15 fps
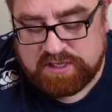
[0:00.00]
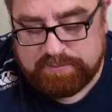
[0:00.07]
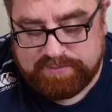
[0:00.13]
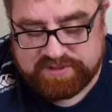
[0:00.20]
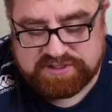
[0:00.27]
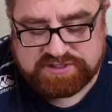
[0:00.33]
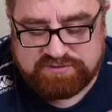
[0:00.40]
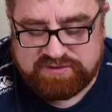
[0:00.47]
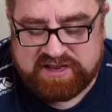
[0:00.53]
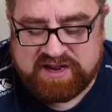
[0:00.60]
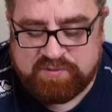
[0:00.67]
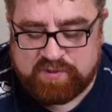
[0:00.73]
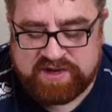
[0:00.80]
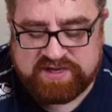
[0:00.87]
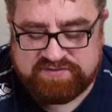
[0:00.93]
Because they rely
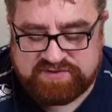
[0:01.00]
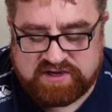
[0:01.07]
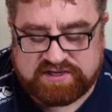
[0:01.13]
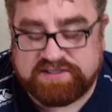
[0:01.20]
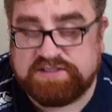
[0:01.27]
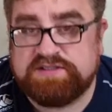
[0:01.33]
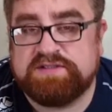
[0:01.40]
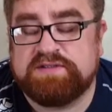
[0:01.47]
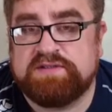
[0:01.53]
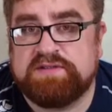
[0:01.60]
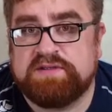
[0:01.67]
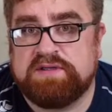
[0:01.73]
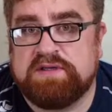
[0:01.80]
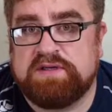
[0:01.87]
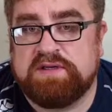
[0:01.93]
on weight of dice.
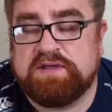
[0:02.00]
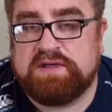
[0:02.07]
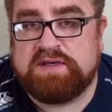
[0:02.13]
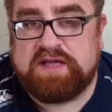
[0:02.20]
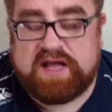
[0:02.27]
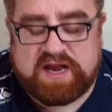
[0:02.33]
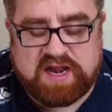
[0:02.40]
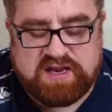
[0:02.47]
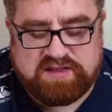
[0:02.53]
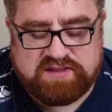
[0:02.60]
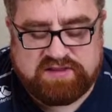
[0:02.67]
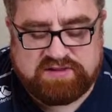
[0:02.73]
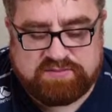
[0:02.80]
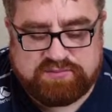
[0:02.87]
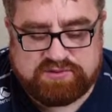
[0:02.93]
And
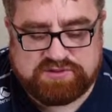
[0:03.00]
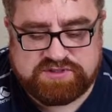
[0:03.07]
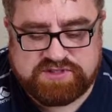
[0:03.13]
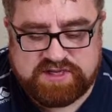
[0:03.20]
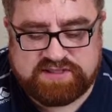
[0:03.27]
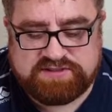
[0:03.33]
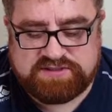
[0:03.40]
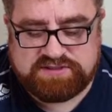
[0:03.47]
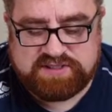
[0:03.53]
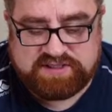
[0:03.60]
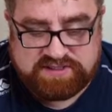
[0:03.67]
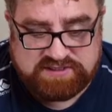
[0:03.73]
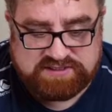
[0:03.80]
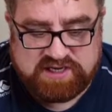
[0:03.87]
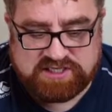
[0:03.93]
anything that puts
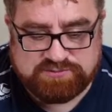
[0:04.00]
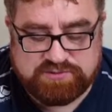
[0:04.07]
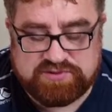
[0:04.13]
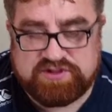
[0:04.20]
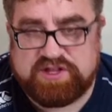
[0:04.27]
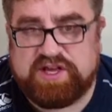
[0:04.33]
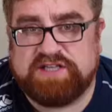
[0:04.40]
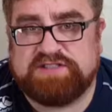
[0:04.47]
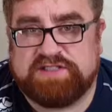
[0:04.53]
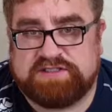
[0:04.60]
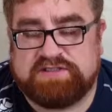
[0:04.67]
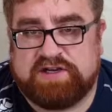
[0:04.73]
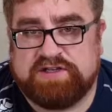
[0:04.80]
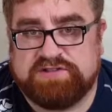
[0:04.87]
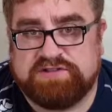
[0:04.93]
these guys put 36
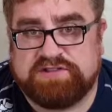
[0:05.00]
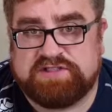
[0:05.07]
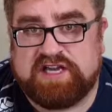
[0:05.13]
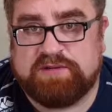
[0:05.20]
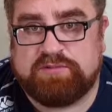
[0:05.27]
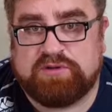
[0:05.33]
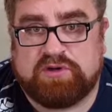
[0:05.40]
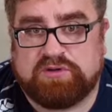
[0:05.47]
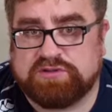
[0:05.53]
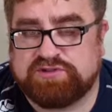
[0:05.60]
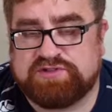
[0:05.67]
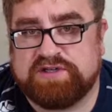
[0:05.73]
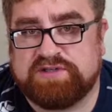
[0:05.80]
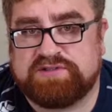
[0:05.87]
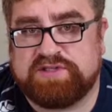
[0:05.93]
dice on the table, all
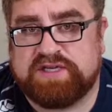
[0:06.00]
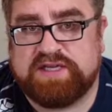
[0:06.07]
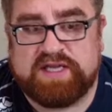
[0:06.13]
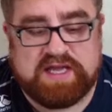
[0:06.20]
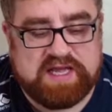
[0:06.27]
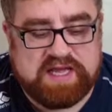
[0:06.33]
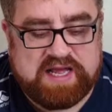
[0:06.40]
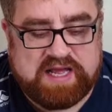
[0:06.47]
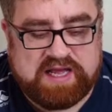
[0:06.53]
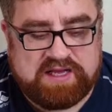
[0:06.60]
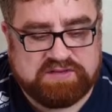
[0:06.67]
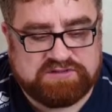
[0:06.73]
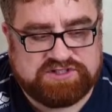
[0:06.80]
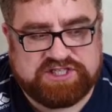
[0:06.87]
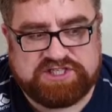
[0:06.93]
strength 3,
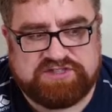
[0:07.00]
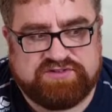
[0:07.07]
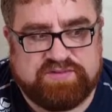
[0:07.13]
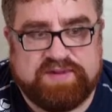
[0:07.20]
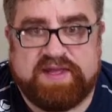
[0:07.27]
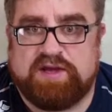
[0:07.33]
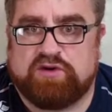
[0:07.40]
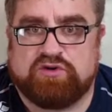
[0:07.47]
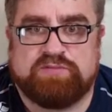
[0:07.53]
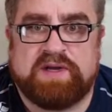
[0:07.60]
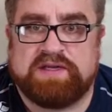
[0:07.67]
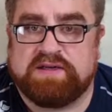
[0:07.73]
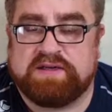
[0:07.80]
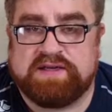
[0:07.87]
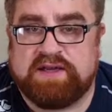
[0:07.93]
and 6 of them hit
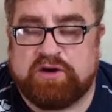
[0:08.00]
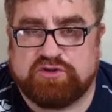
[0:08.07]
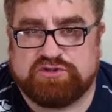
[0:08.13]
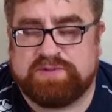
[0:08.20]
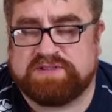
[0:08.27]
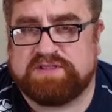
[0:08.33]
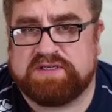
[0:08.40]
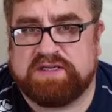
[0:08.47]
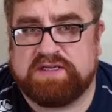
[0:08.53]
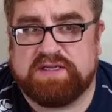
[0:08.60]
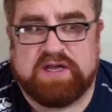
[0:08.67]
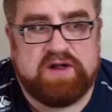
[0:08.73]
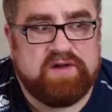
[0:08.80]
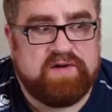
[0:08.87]
automatically.